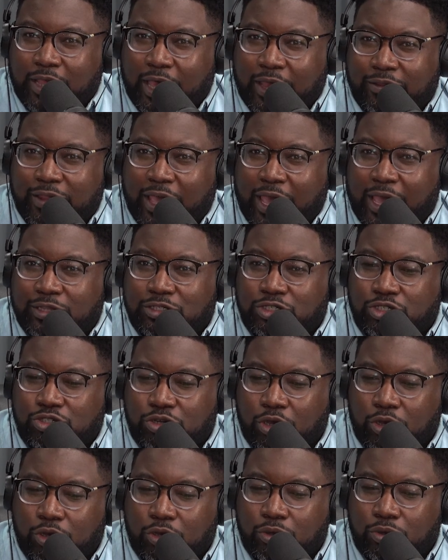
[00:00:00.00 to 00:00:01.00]
had
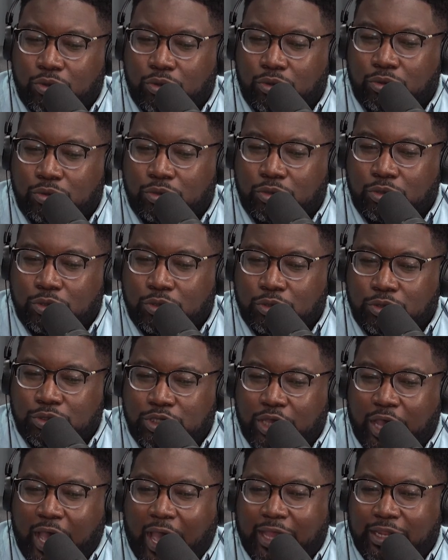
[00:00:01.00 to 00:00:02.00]
struggle
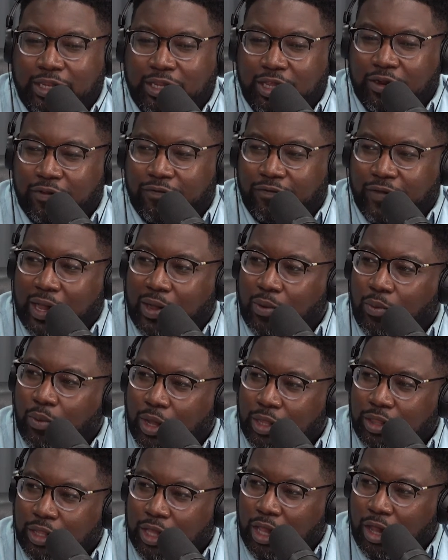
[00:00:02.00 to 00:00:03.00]
to identify
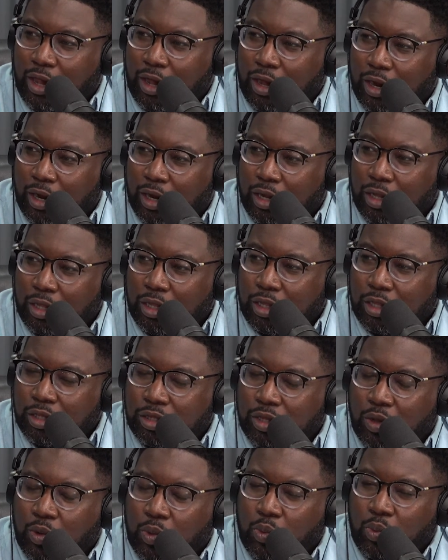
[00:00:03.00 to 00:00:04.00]
what they are. Mm-hmm.
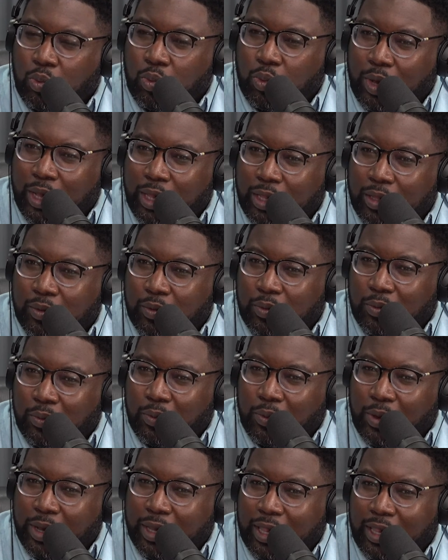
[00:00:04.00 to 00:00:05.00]
So
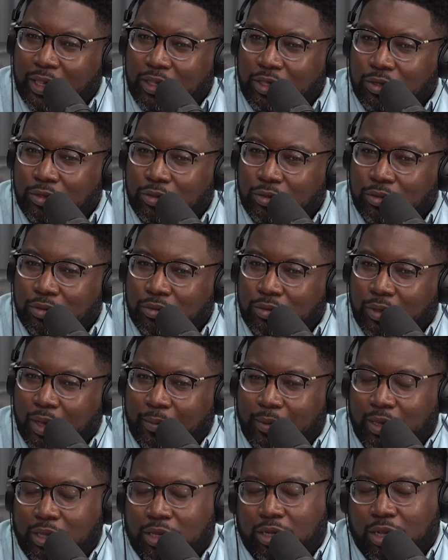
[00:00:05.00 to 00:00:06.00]
what can you, I
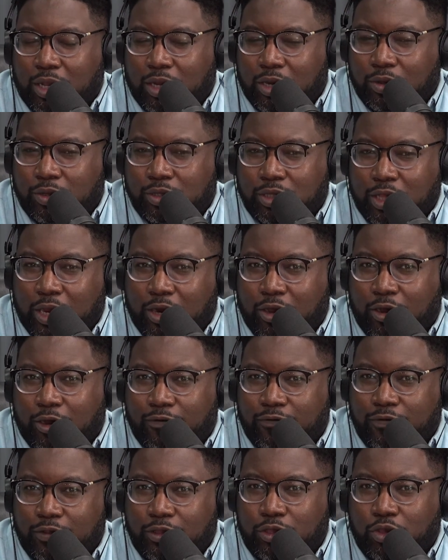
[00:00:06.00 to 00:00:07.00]
mean, I know it's kind of
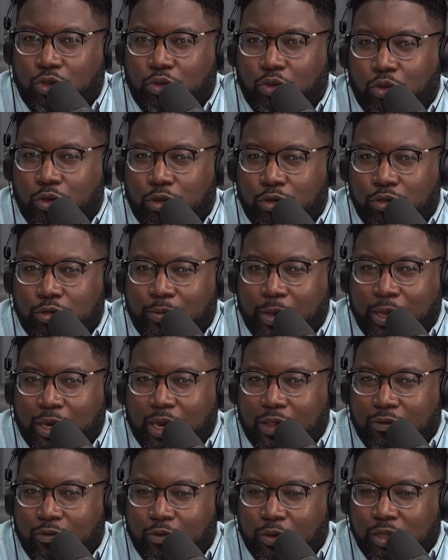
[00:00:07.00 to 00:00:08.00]
hard for you, or you might
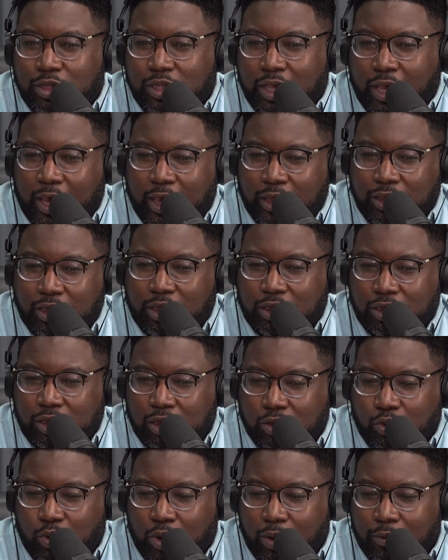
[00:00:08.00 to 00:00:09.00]
not even want to say it as a
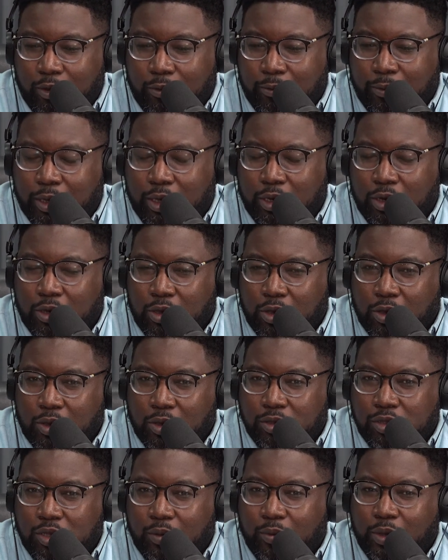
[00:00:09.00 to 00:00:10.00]
cis woman, but
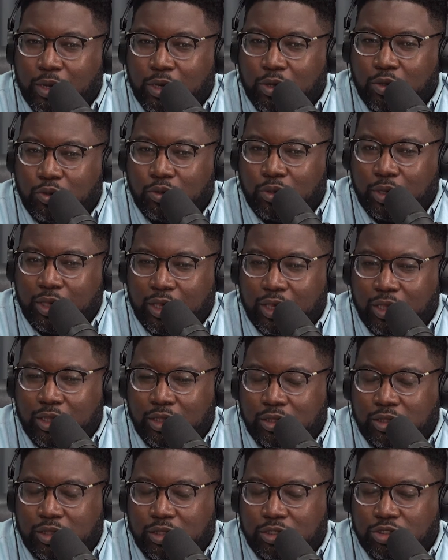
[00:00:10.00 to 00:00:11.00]
someone who
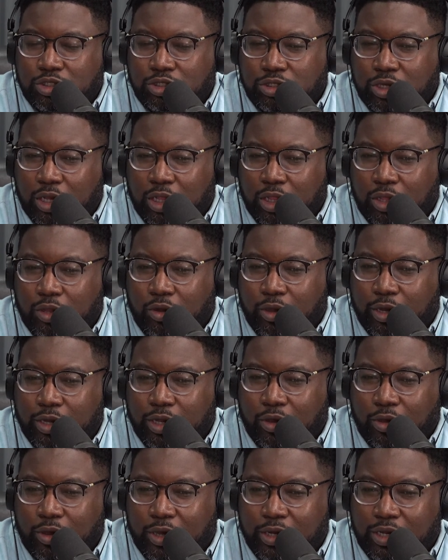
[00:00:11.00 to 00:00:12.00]
is struggling
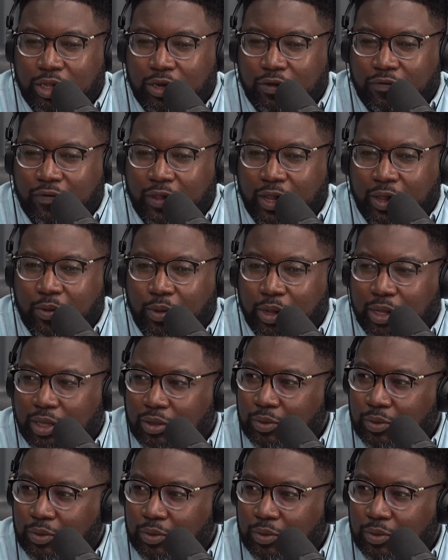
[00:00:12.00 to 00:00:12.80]
or identifying, what